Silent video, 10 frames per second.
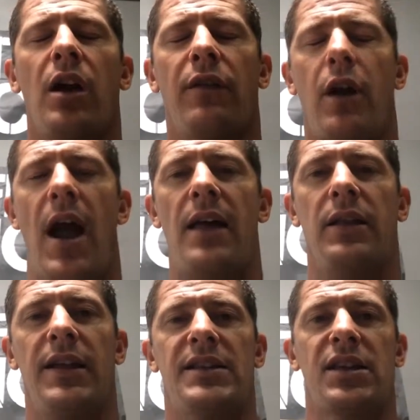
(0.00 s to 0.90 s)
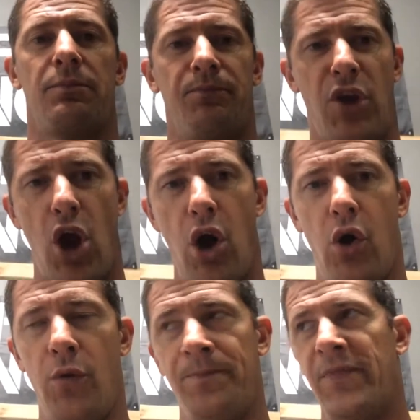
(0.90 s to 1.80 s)
lot of our athletes
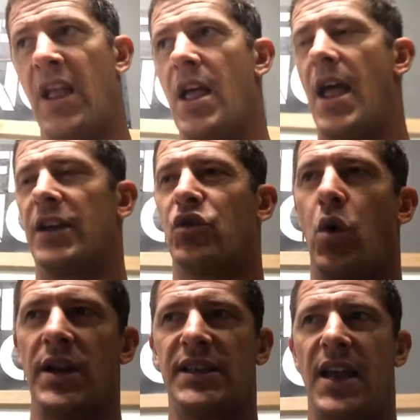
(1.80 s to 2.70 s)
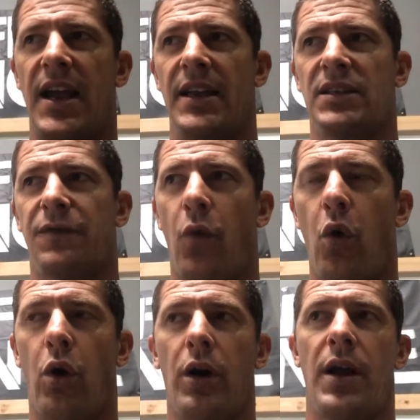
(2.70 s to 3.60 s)
go at 20 seconds
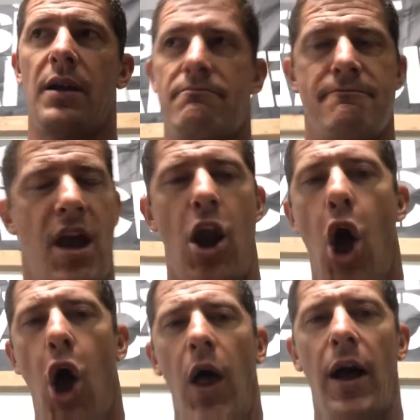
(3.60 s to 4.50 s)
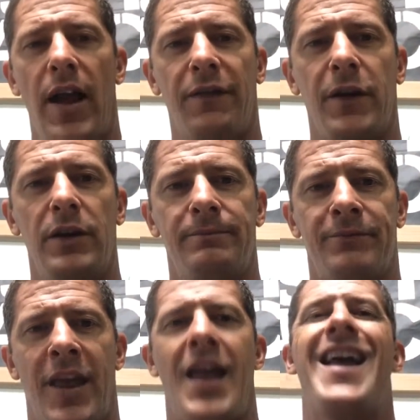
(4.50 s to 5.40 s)
for an all-out effort,
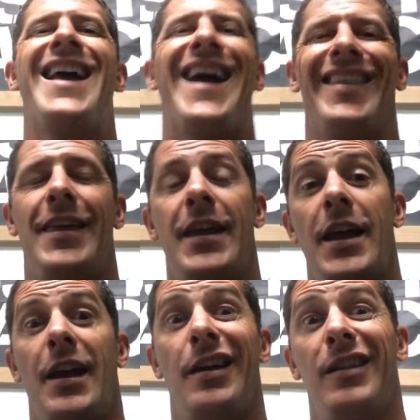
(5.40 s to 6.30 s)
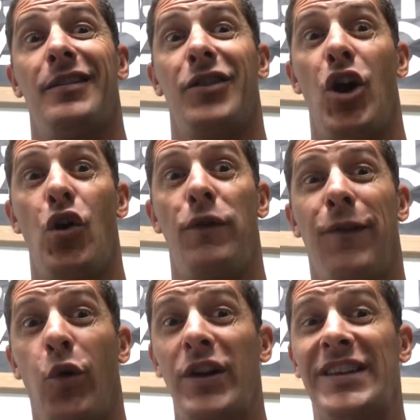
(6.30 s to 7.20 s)
and then they gotta go
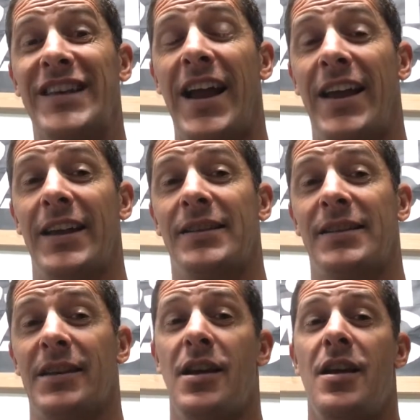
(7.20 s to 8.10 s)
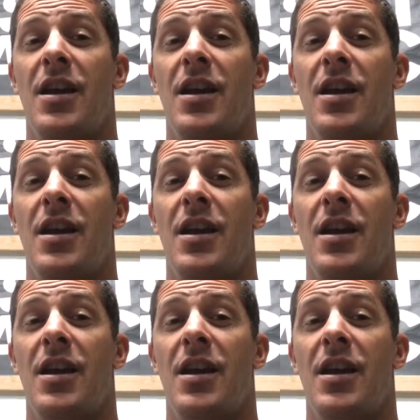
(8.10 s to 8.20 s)
40 seconds,